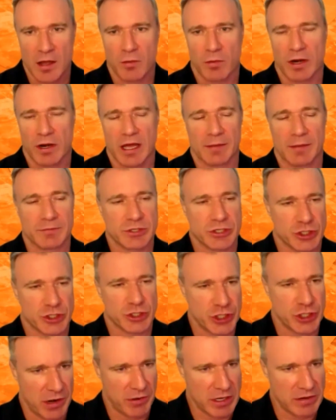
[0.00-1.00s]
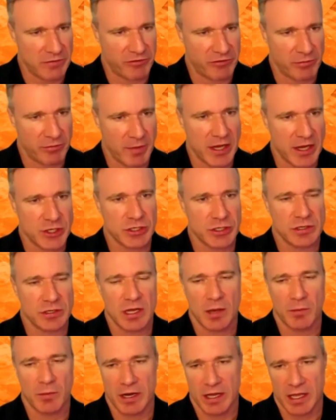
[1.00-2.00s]
when it comes to sharing
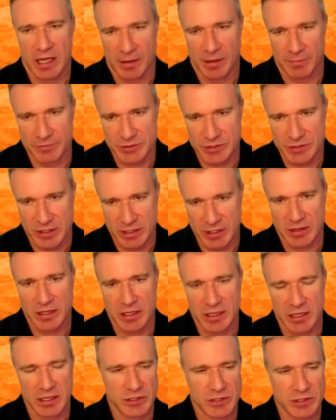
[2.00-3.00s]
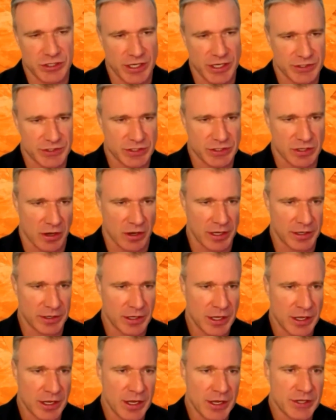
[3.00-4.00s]
information, and when it comes to the ingest side?